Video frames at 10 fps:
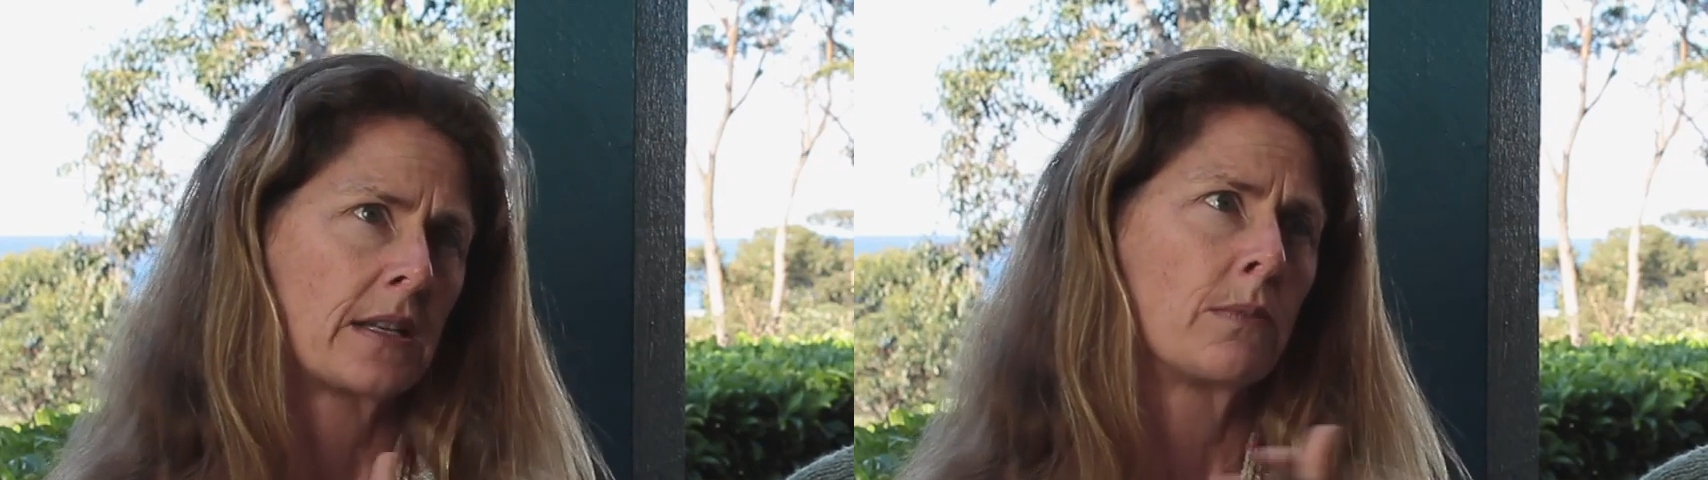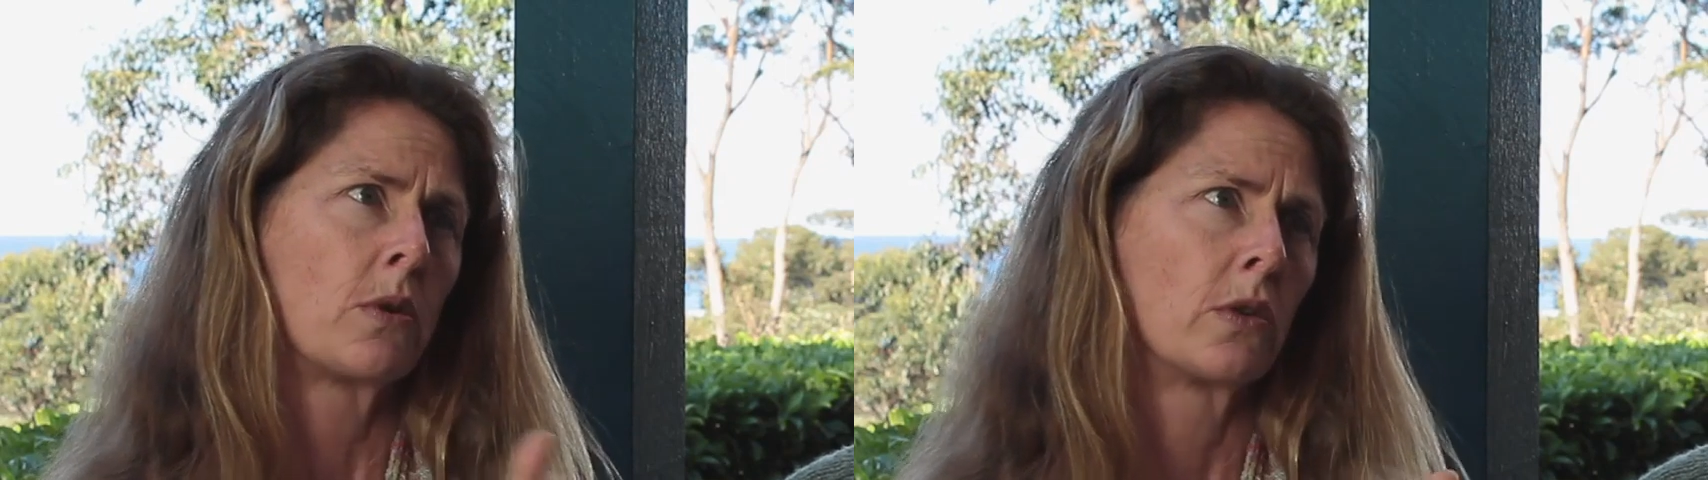
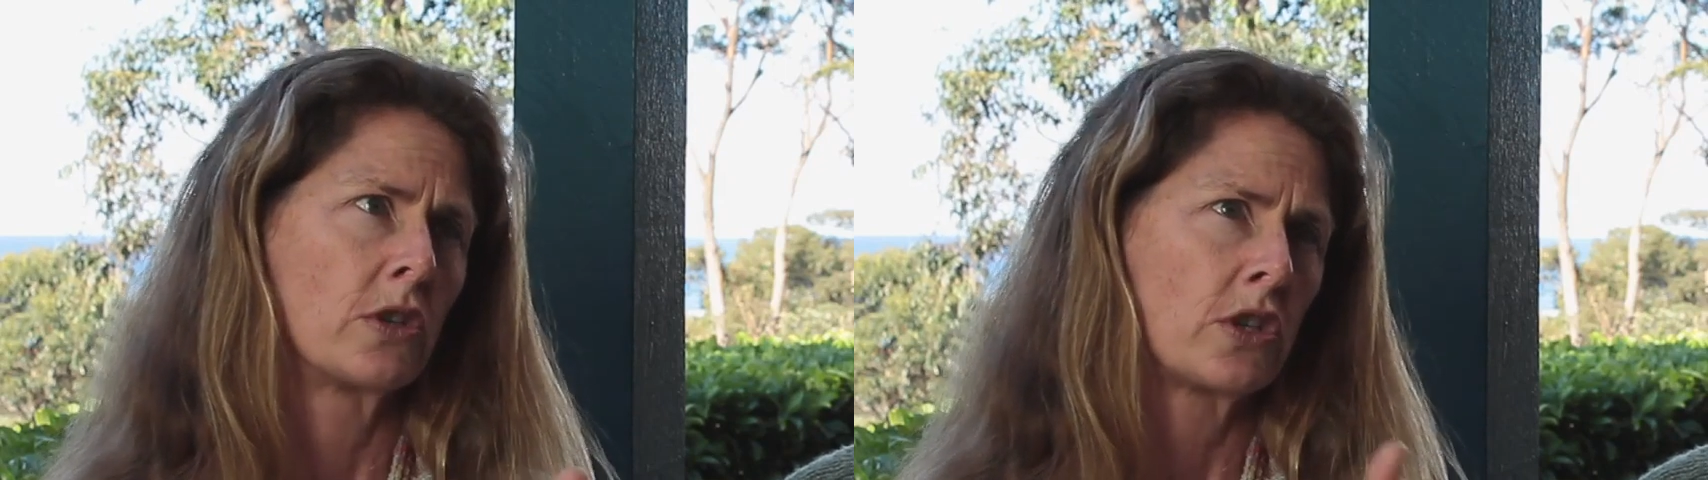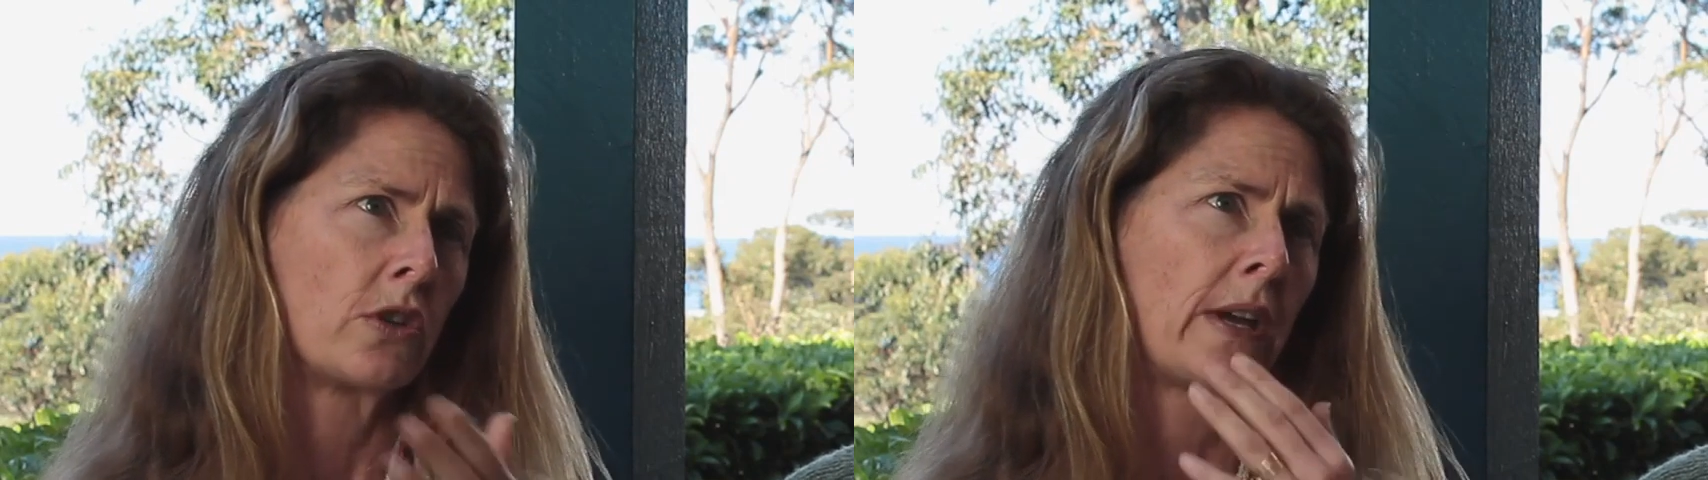
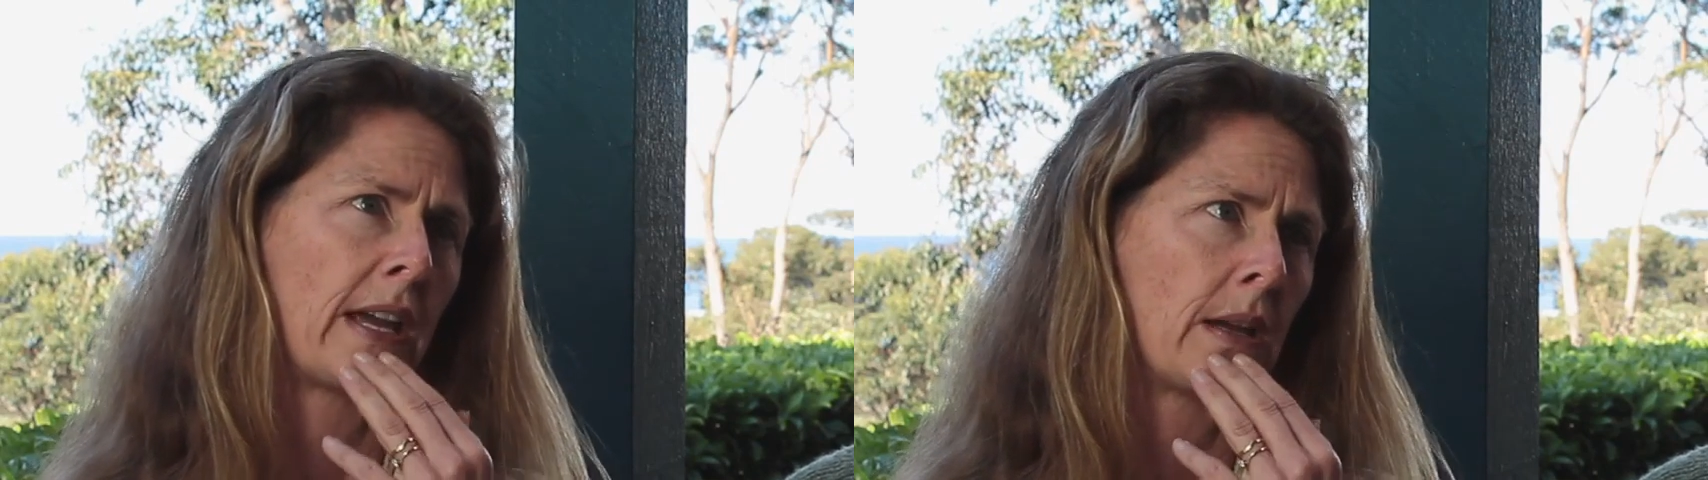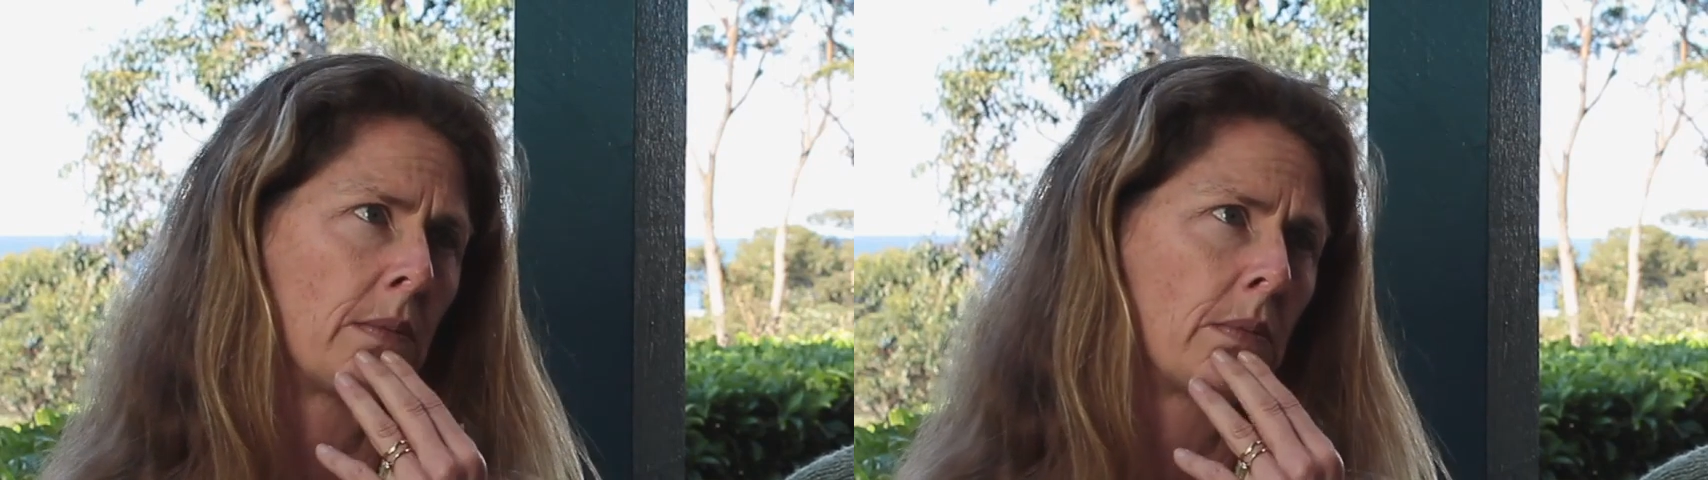important to
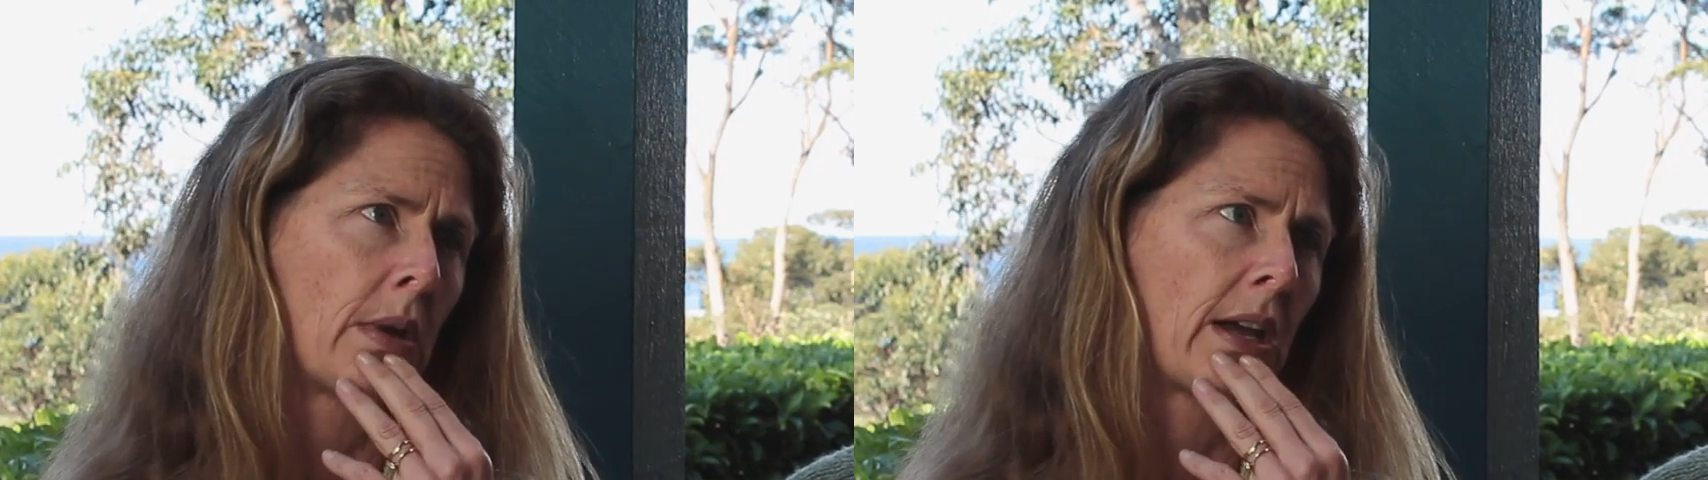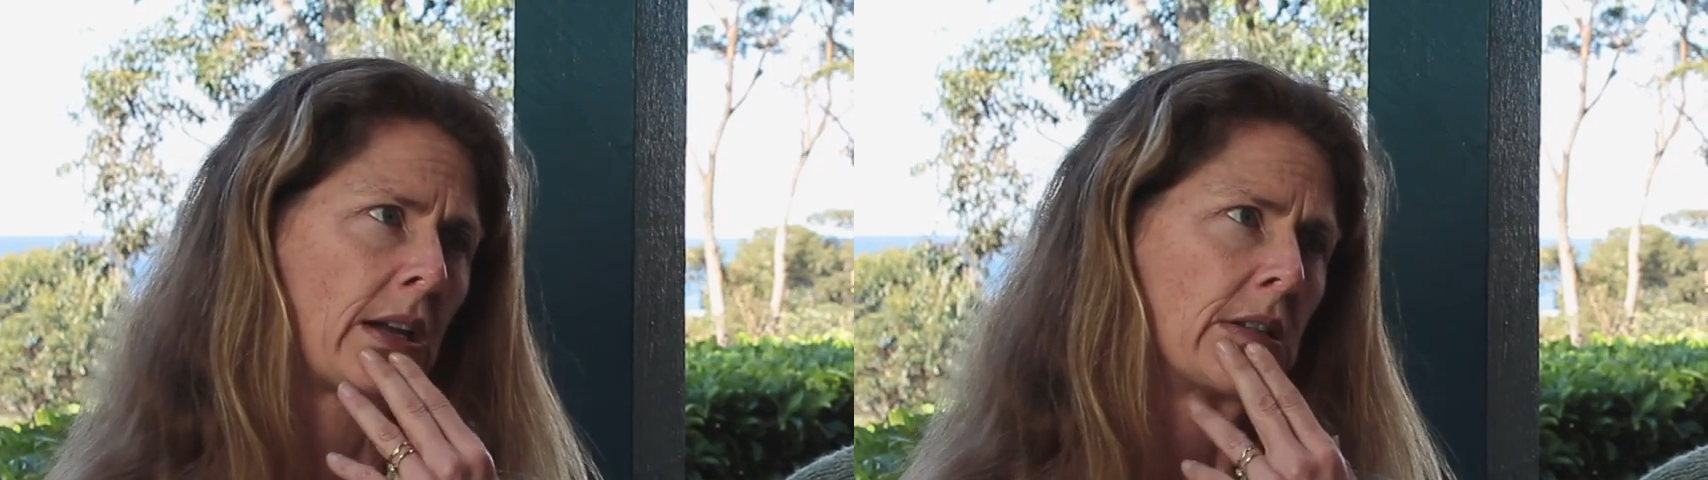him
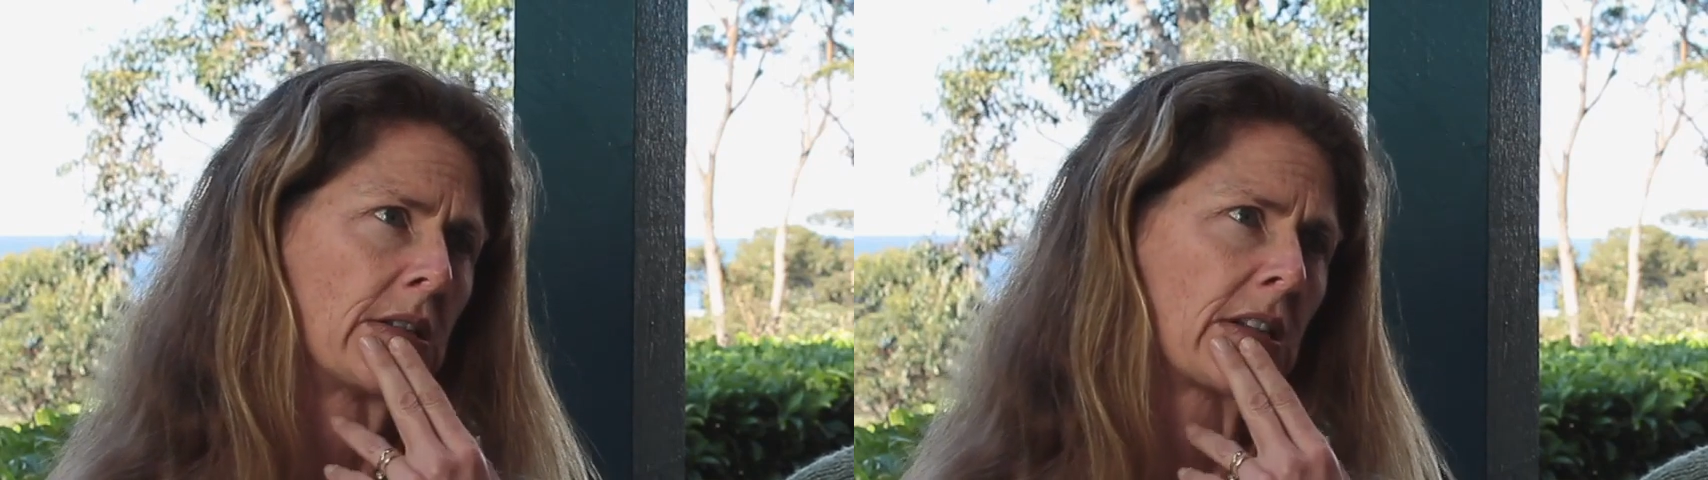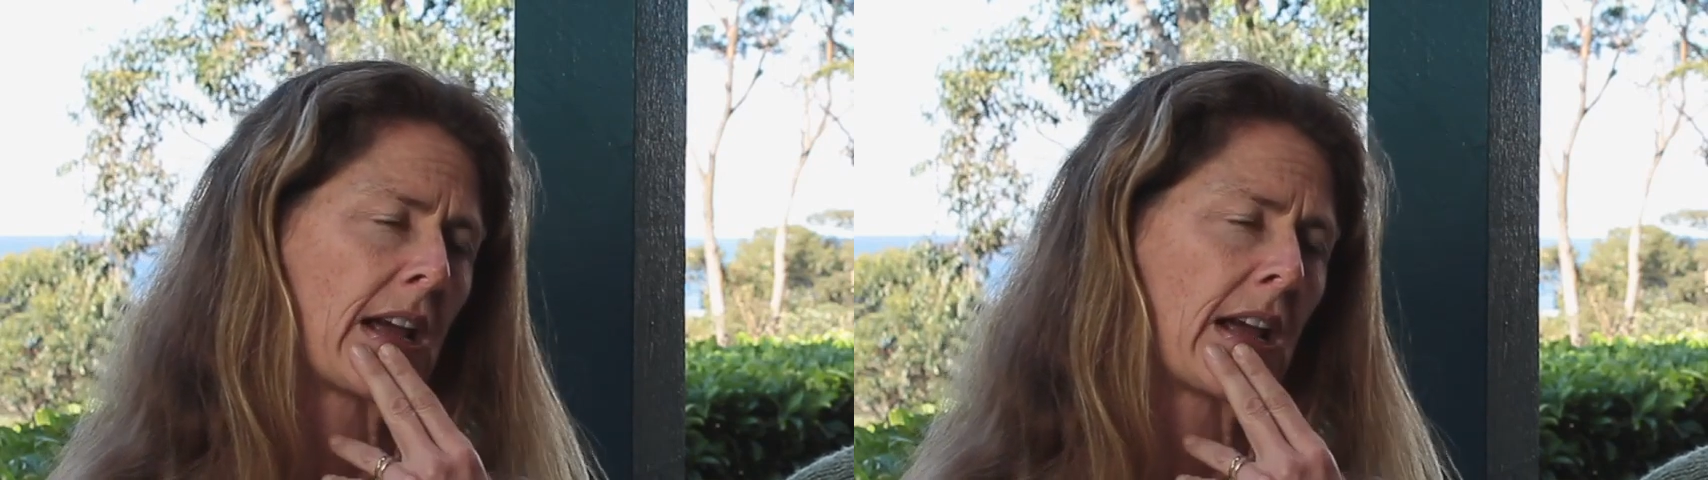and,